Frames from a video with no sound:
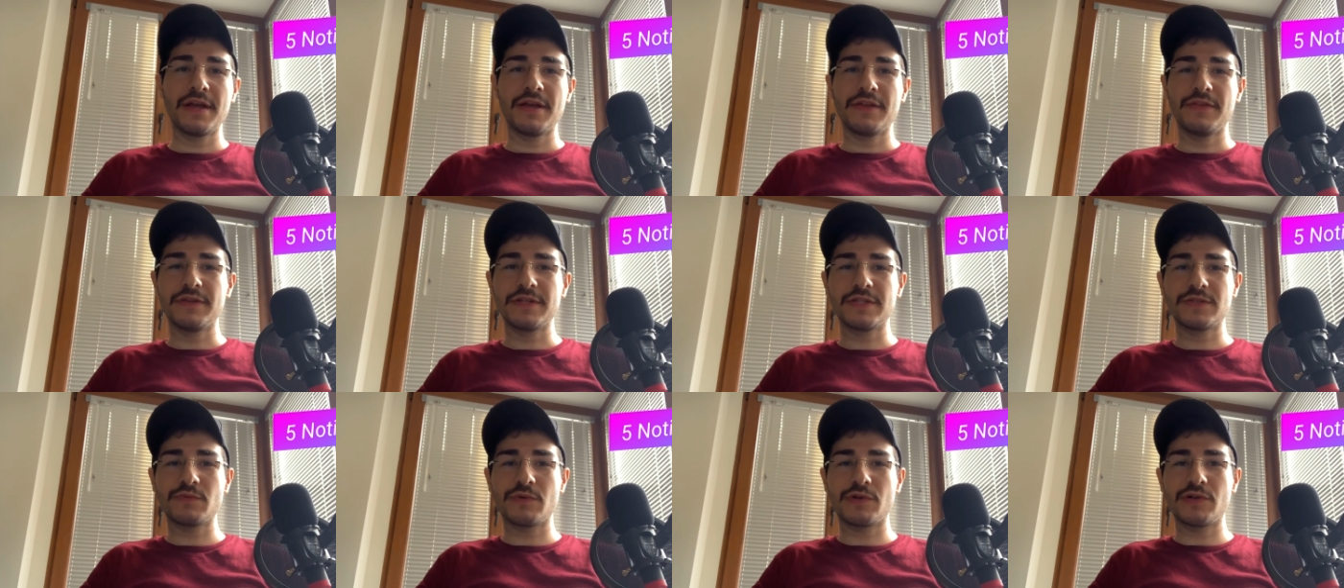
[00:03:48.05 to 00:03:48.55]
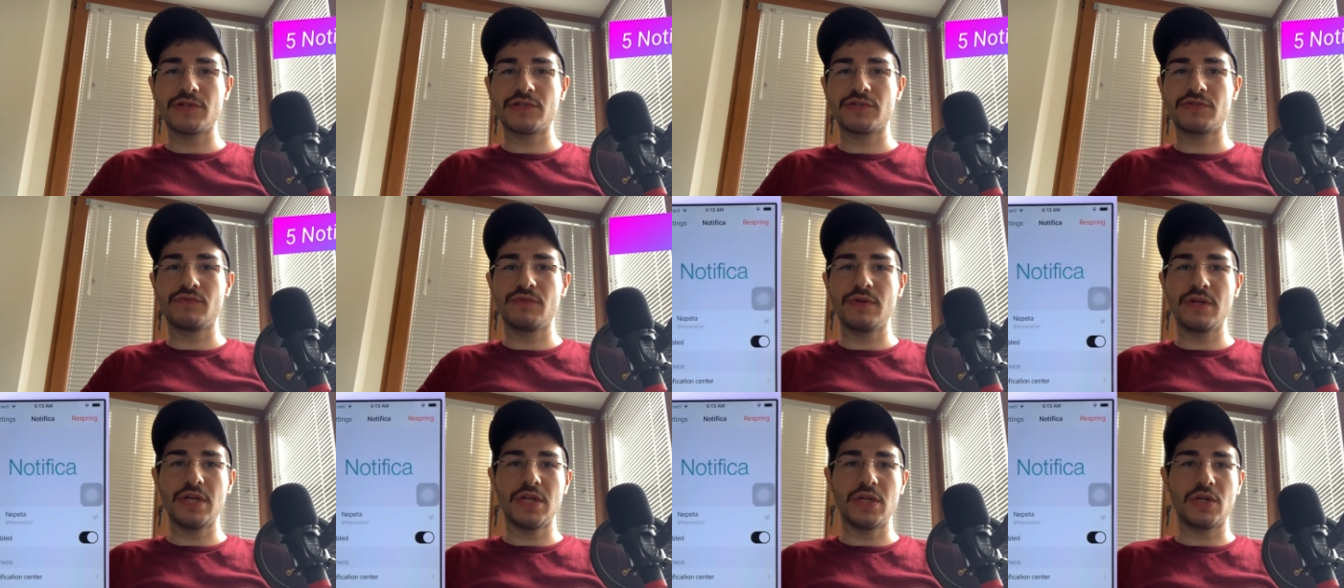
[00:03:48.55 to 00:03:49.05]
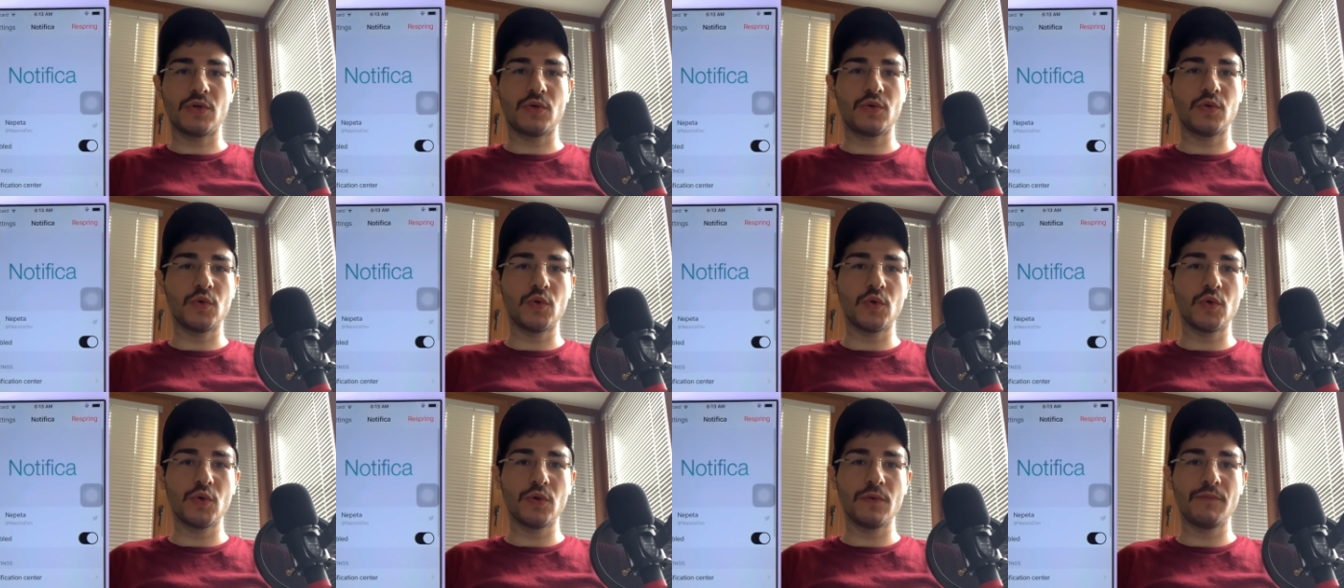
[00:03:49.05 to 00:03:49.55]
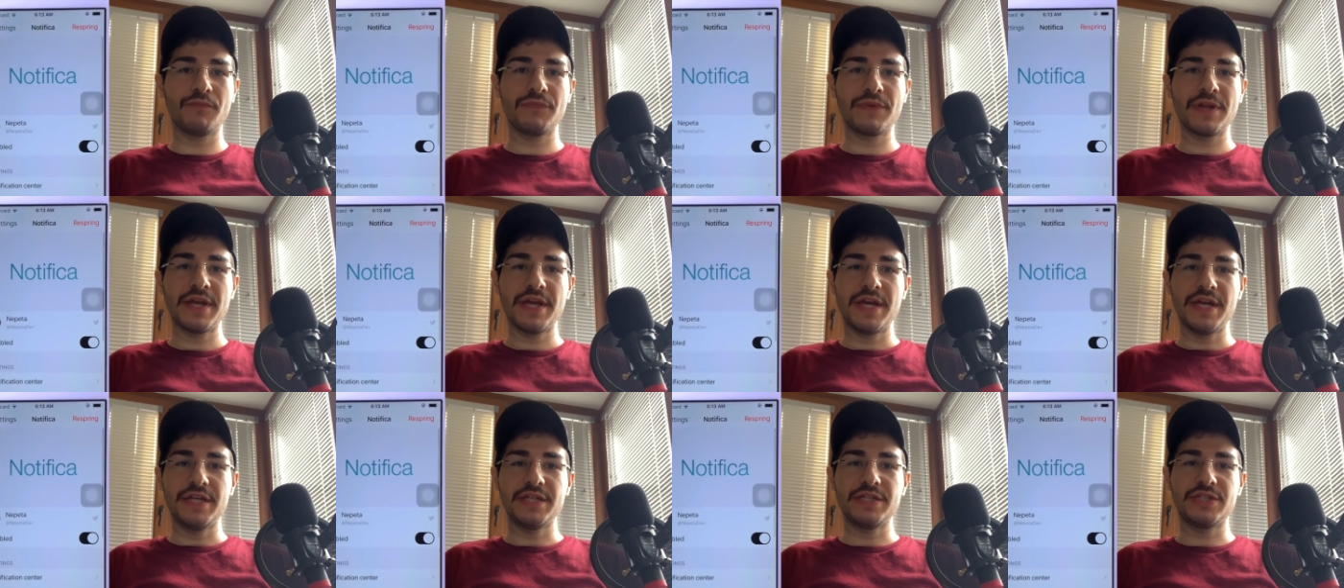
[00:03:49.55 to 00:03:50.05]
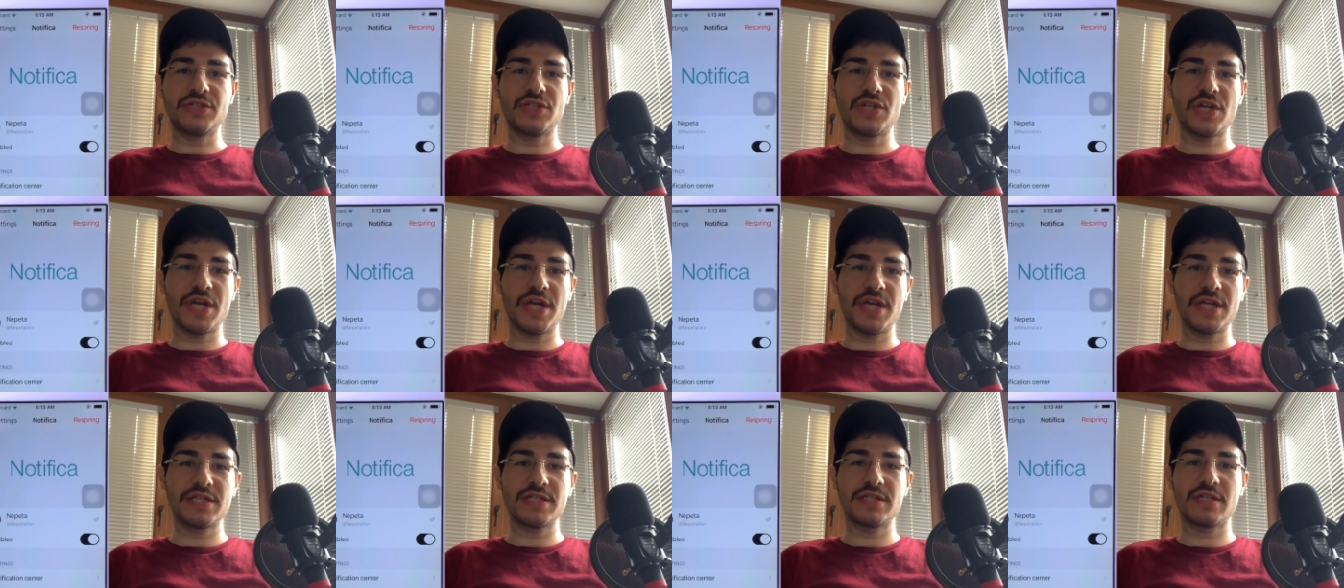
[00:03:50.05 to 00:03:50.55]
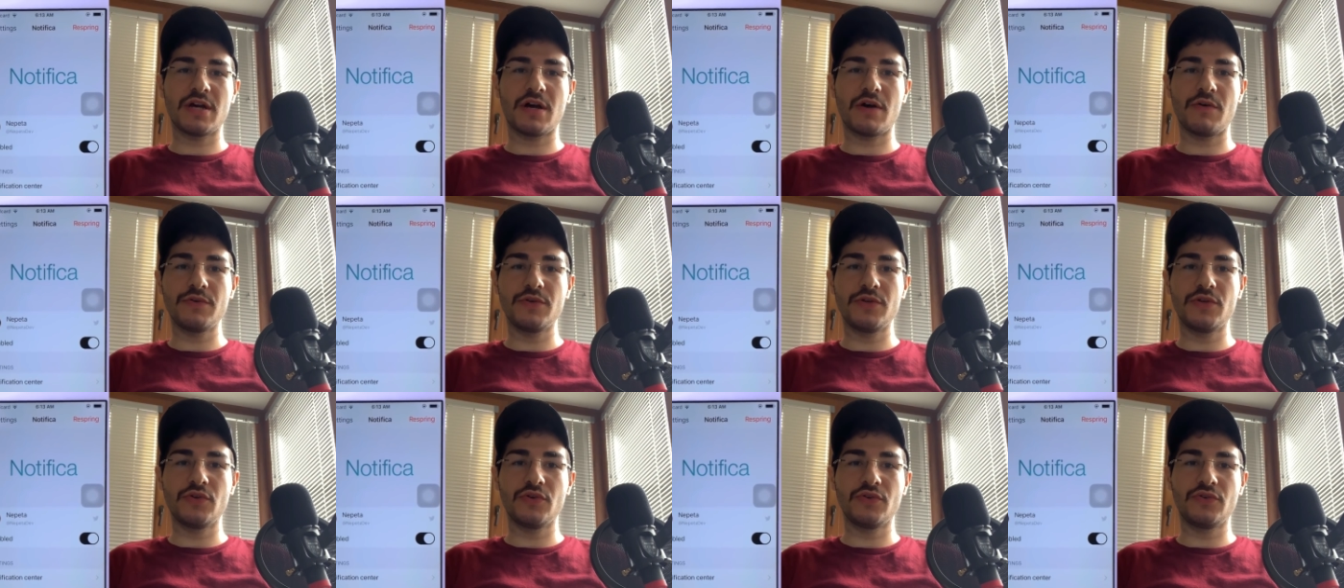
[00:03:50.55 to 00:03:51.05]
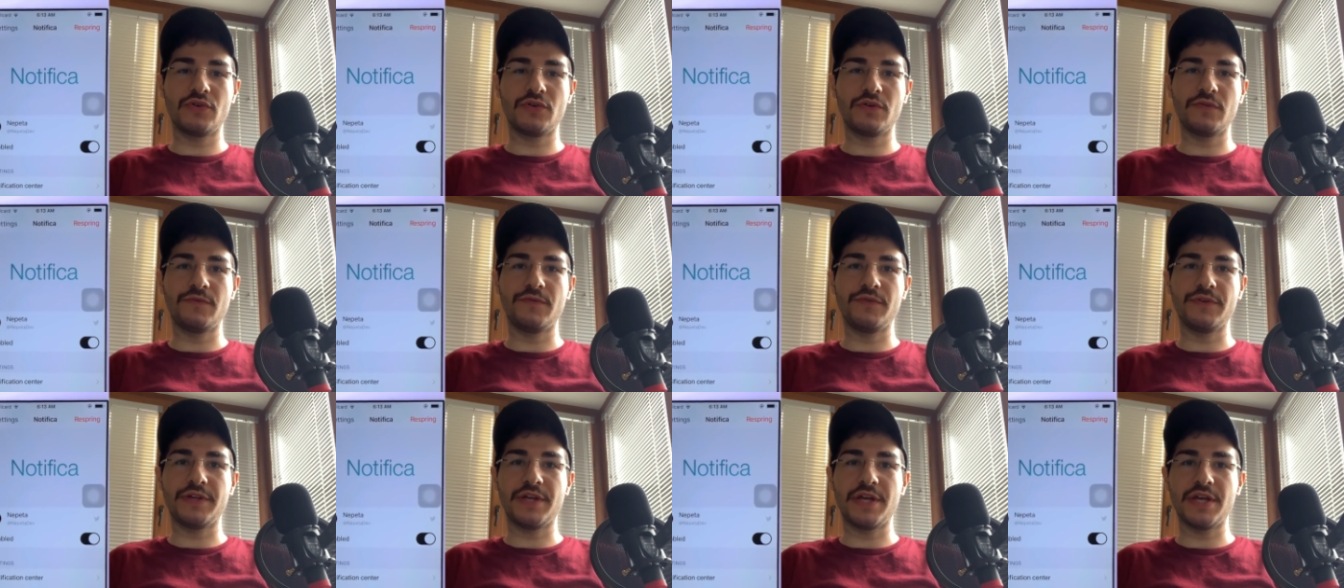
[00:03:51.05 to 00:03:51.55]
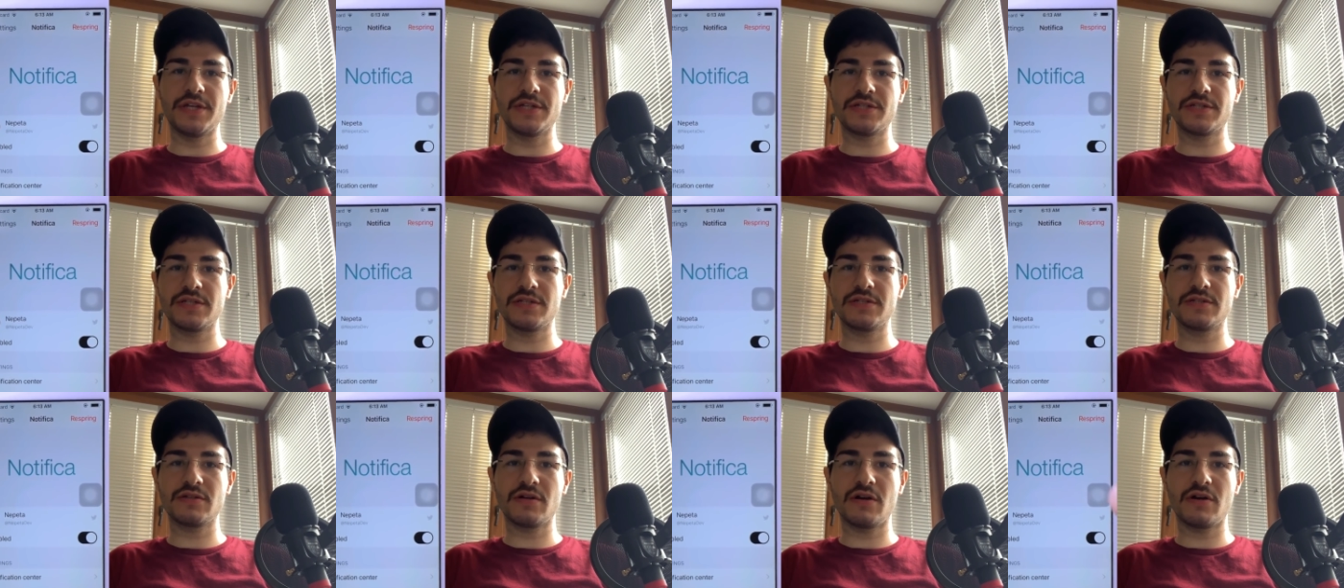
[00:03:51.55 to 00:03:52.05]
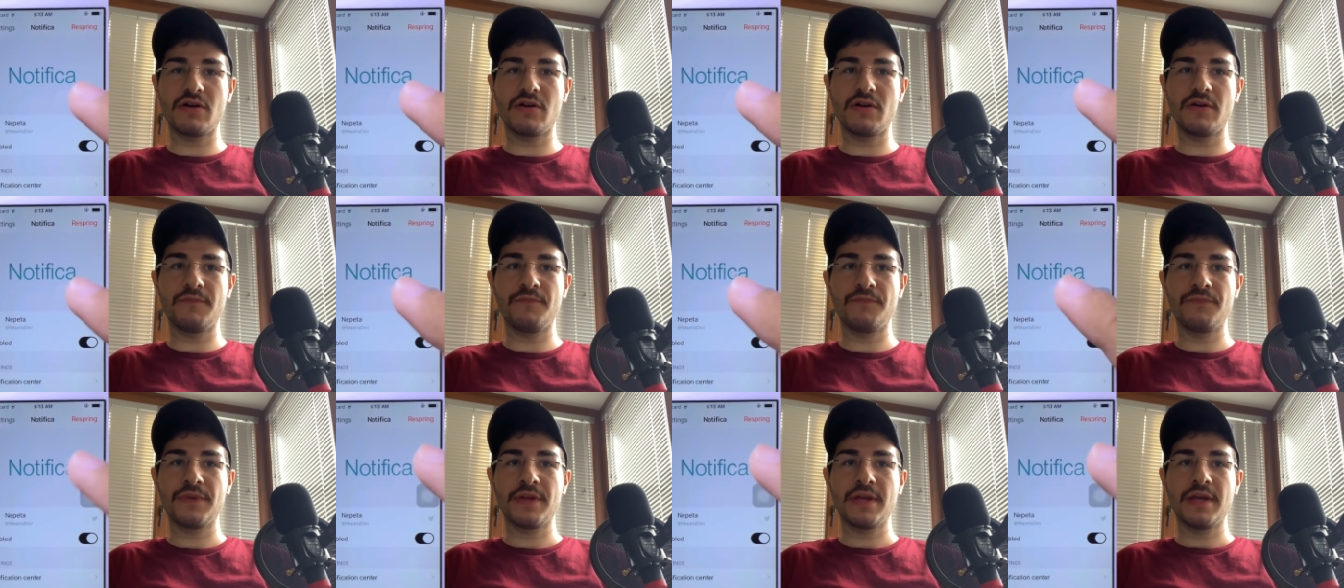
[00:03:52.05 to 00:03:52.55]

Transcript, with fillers: This one is really cool. It changed how your notifications are.